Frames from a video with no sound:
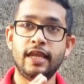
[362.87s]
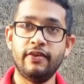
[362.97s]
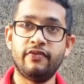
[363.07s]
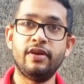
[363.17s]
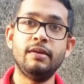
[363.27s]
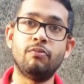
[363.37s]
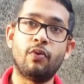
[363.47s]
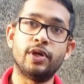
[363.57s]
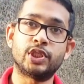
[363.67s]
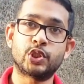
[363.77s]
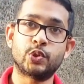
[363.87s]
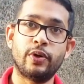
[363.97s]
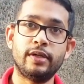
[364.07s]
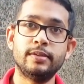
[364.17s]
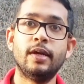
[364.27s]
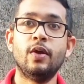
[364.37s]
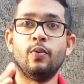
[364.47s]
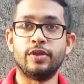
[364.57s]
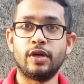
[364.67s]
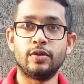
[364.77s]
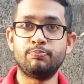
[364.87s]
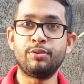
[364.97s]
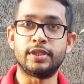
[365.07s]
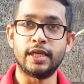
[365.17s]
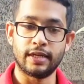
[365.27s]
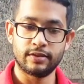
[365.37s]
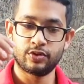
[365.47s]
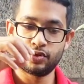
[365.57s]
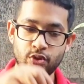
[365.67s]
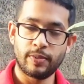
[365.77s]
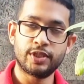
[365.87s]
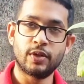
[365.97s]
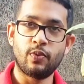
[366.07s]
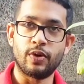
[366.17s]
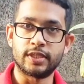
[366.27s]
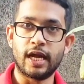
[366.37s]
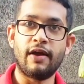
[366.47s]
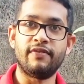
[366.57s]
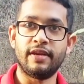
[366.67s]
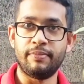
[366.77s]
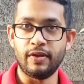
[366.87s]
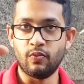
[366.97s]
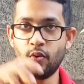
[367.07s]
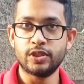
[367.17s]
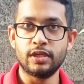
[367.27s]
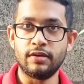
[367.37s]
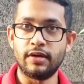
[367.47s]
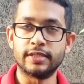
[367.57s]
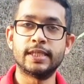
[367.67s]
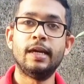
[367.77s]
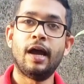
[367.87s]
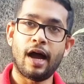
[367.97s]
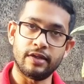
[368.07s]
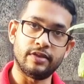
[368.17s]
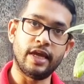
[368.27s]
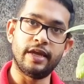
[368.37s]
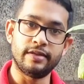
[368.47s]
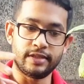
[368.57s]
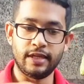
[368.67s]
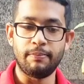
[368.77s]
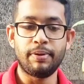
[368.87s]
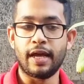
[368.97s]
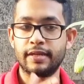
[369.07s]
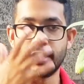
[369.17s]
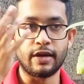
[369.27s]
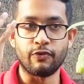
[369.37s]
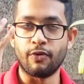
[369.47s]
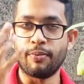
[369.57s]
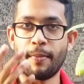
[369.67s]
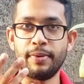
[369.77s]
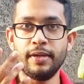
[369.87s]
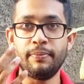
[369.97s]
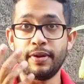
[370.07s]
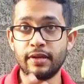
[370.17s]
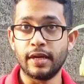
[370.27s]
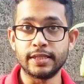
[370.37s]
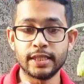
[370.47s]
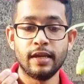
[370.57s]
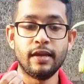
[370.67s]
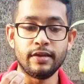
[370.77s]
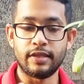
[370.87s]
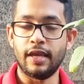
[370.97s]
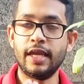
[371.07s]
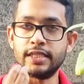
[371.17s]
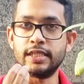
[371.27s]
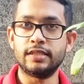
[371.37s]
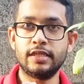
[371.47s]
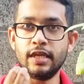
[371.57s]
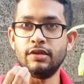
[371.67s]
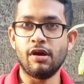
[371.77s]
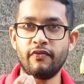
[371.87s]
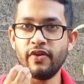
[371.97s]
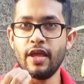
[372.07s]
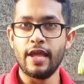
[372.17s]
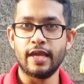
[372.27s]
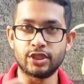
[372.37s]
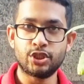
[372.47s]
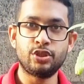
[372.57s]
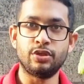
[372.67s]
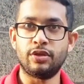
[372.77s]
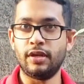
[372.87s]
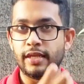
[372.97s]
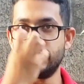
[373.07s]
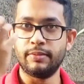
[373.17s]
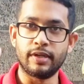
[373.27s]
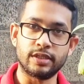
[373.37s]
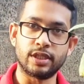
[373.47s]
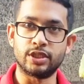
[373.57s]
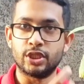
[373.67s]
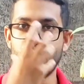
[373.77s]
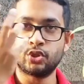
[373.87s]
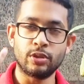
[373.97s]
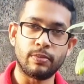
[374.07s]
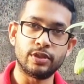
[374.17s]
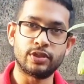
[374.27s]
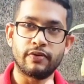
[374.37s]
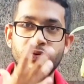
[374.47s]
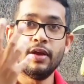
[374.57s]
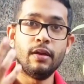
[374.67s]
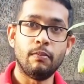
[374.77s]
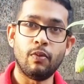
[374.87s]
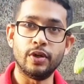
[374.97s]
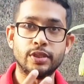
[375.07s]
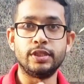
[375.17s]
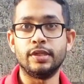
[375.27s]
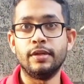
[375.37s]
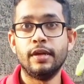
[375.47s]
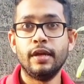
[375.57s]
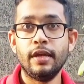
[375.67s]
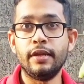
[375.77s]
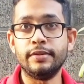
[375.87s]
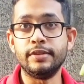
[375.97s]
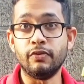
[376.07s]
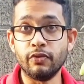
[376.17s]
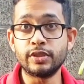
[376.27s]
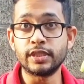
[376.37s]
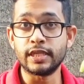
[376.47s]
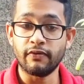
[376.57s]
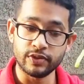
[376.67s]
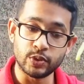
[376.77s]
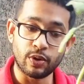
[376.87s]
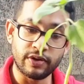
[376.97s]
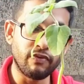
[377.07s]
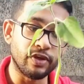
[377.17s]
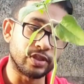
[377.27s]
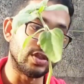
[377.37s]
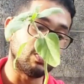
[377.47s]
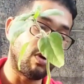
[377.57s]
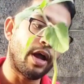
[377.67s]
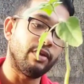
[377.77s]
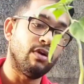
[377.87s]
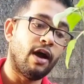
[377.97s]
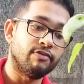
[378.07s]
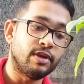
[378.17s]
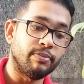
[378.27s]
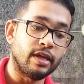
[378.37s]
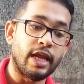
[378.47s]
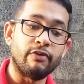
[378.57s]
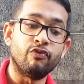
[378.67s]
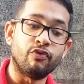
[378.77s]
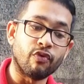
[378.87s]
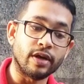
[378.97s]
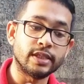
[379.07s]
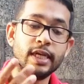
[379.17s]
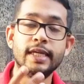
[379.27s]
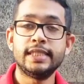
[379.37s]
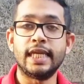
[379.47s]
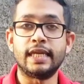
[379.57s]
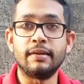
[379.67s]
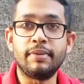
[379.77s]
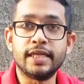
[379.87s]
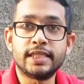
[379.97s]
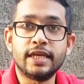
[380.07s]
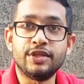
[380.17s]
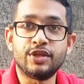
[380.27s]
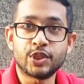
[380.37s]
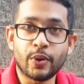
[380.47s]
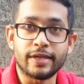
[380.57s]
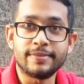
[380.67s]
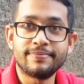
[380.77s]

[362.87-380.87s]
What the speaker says: evenly moist soil without putting too much of water, having it be waterlogged, and then the plant can't grow properly because there isn't enough air circulating, because there's just so much of moisture in the roots itself, which is one of the reasons why you have something like root rot taking place in your soil.